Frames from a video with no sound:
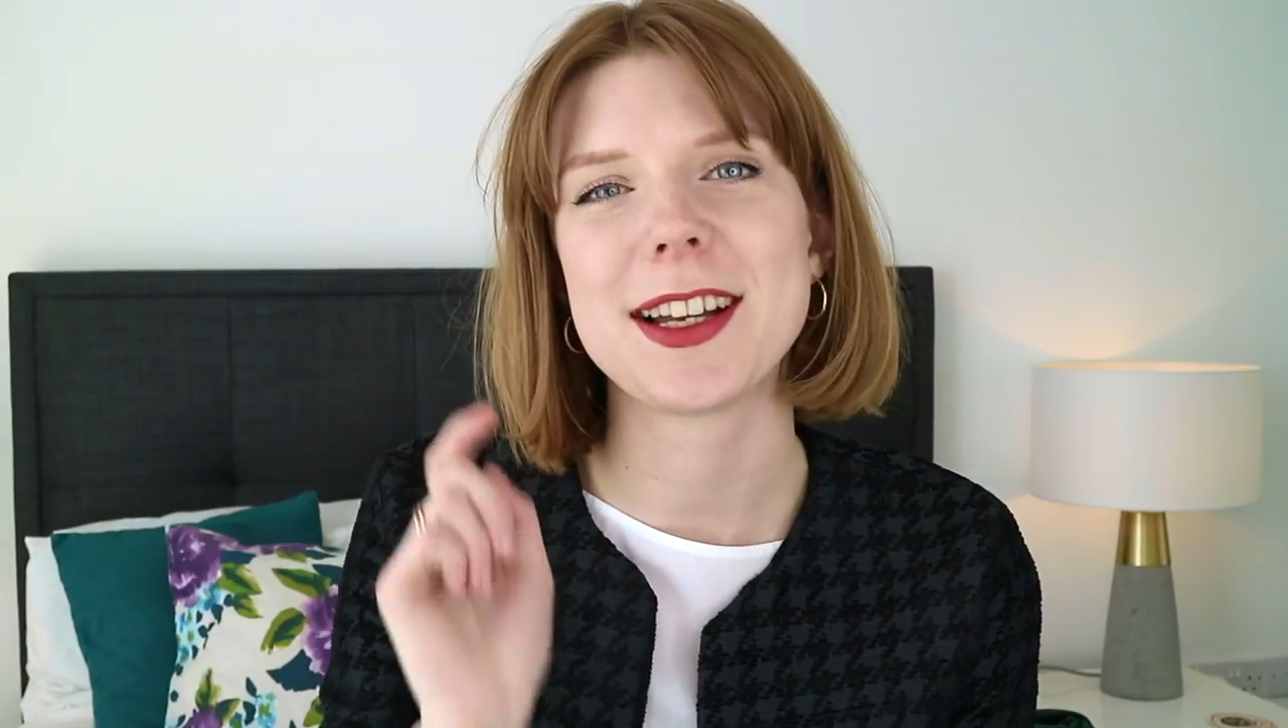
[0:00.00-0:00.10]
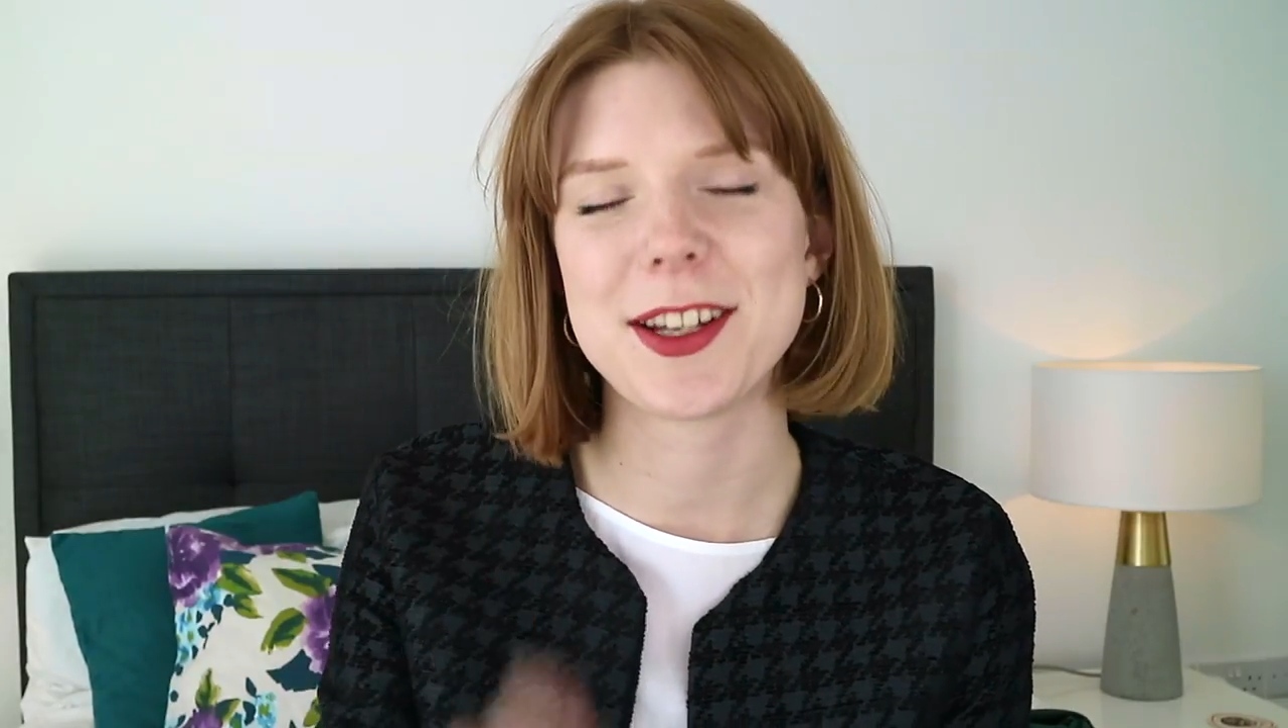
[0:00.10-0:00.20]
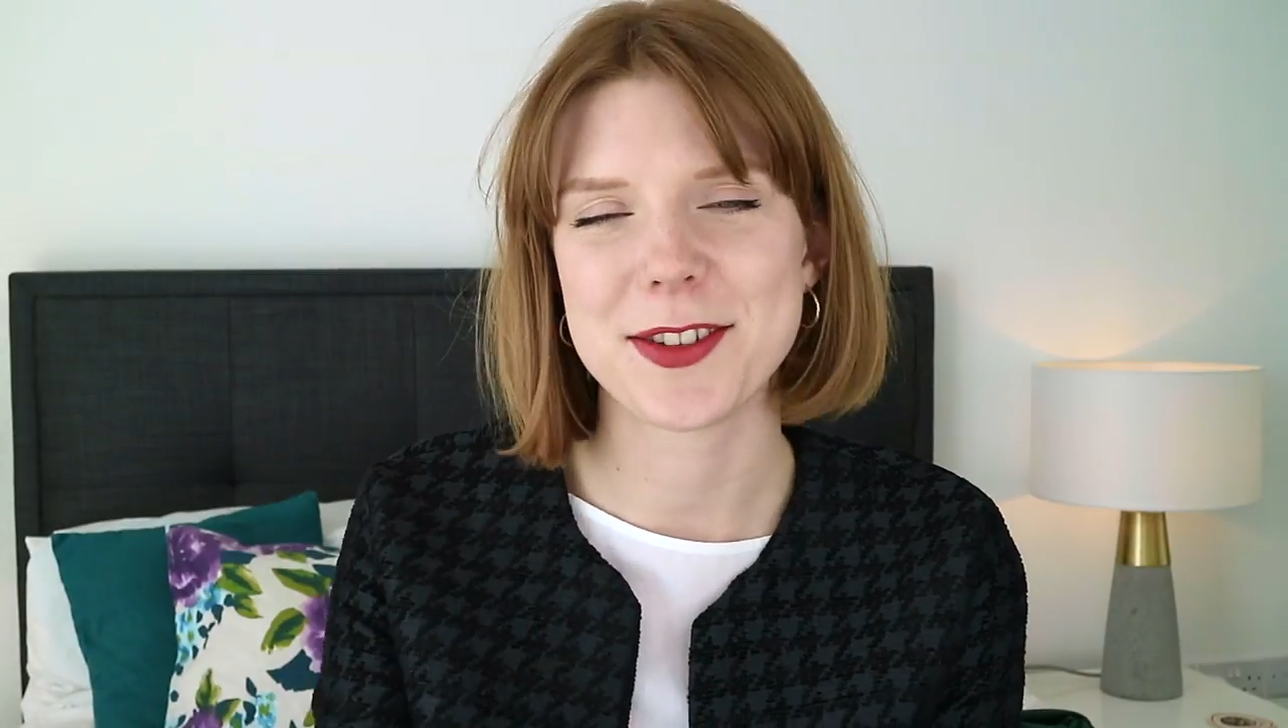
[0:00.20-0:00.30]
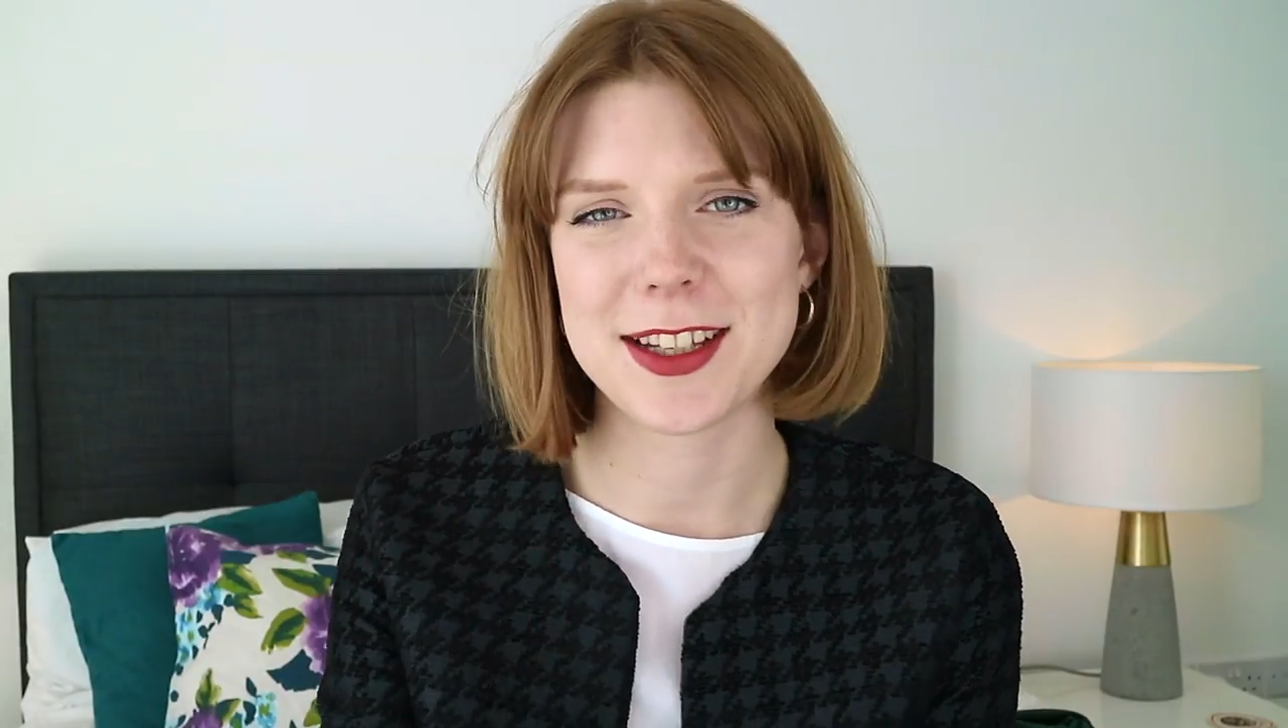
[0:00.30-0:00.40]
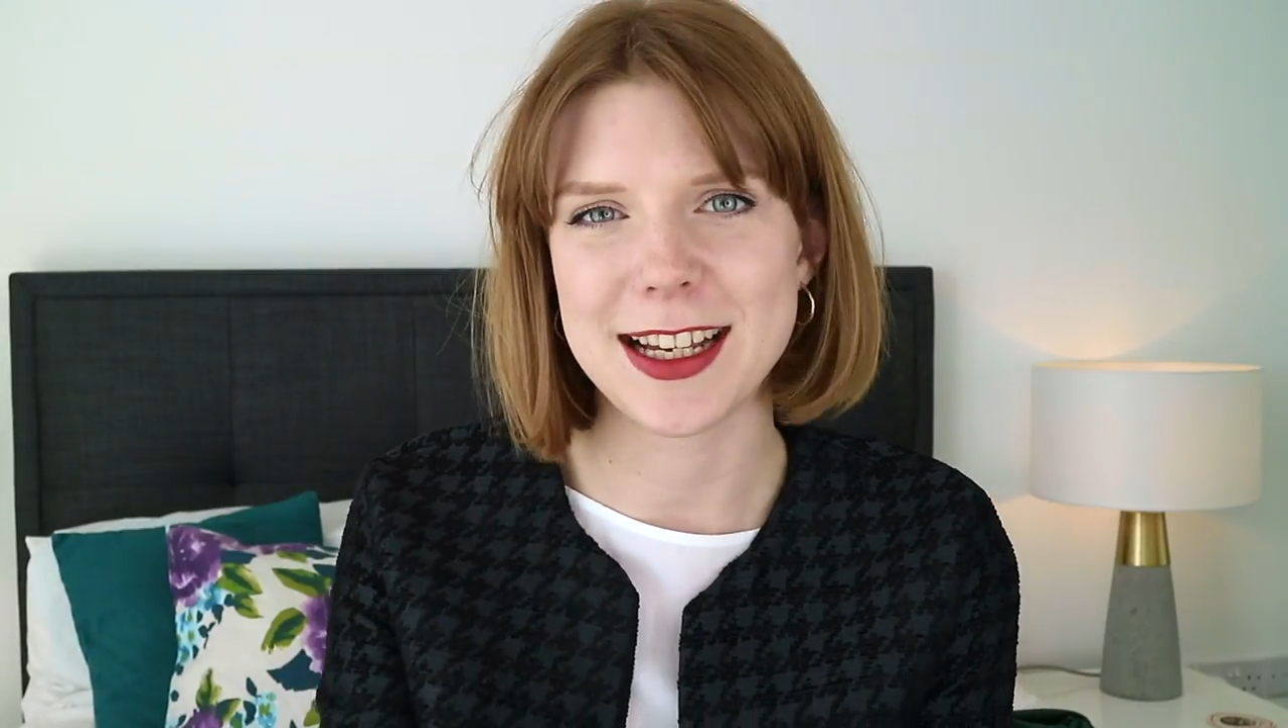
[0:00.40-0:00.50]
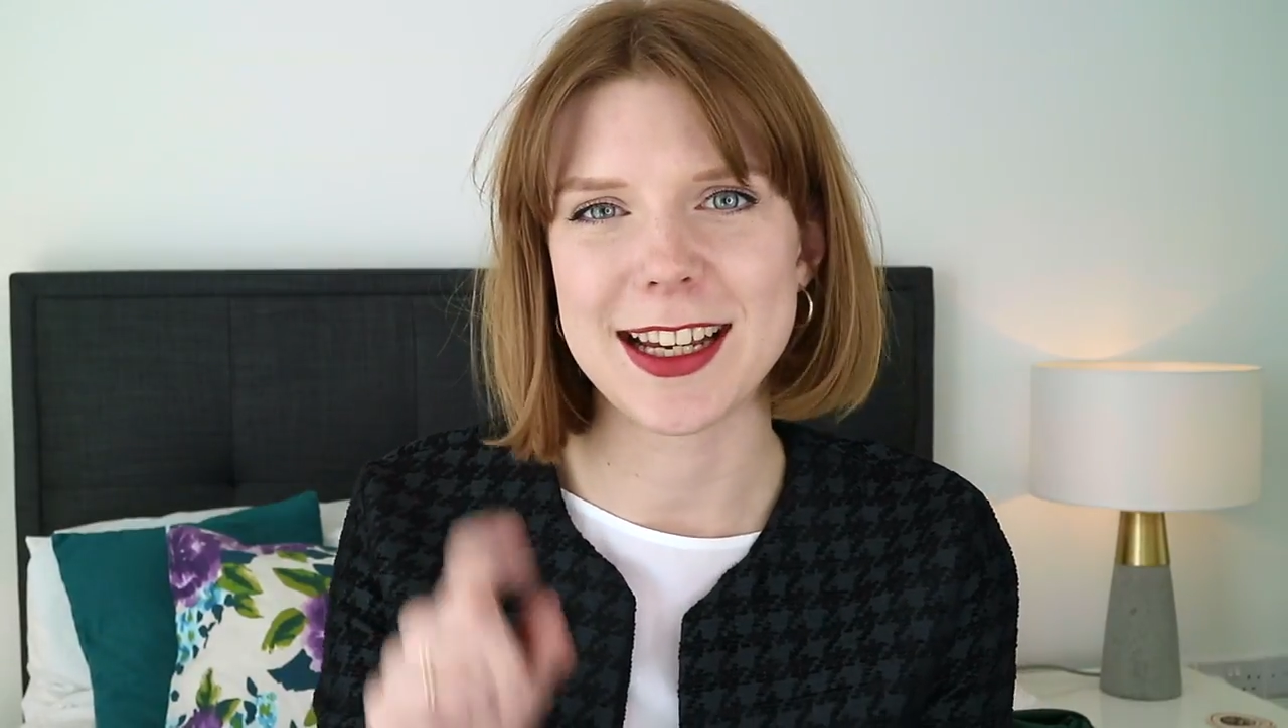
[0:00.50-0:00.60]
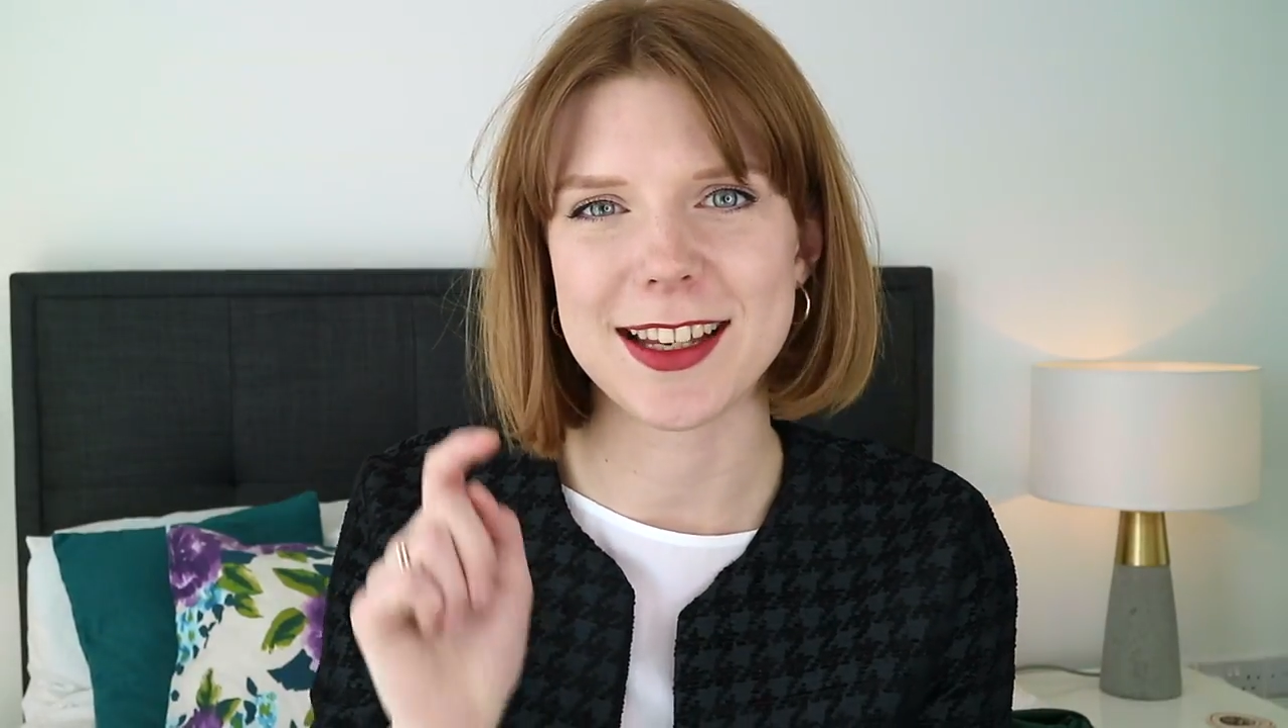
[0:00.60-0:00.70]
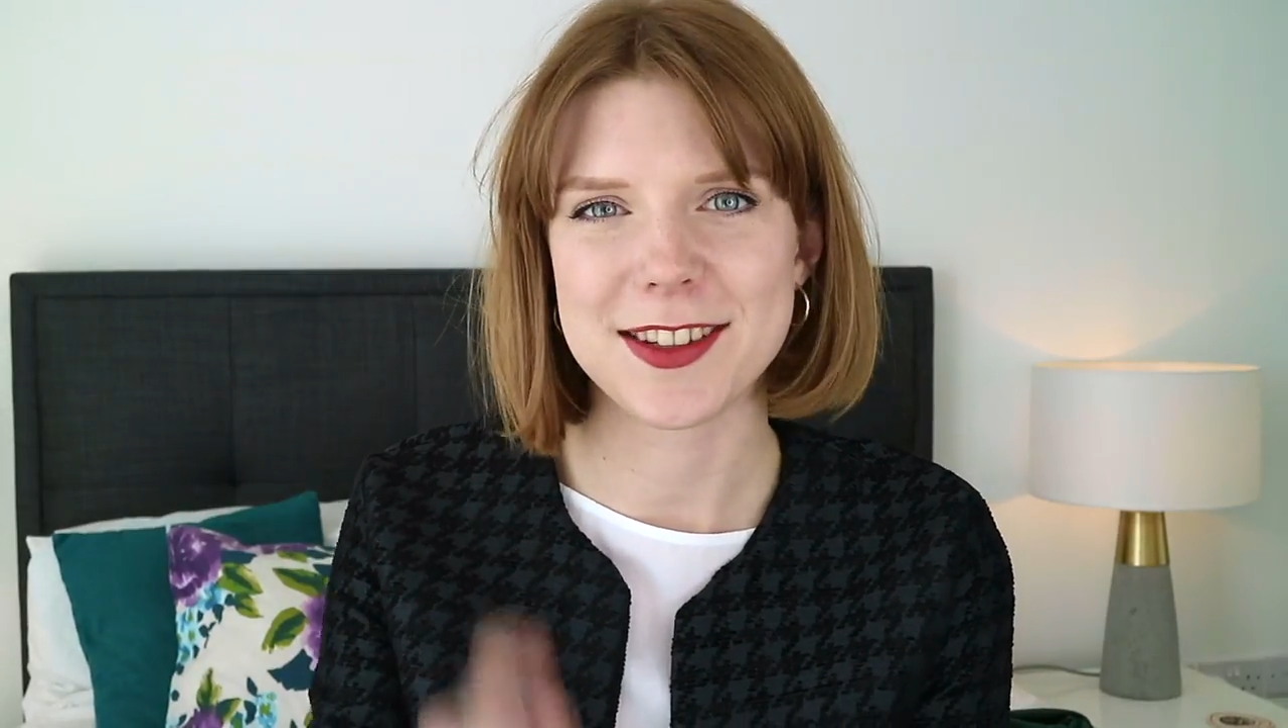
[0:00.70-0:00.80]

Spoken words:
click on the link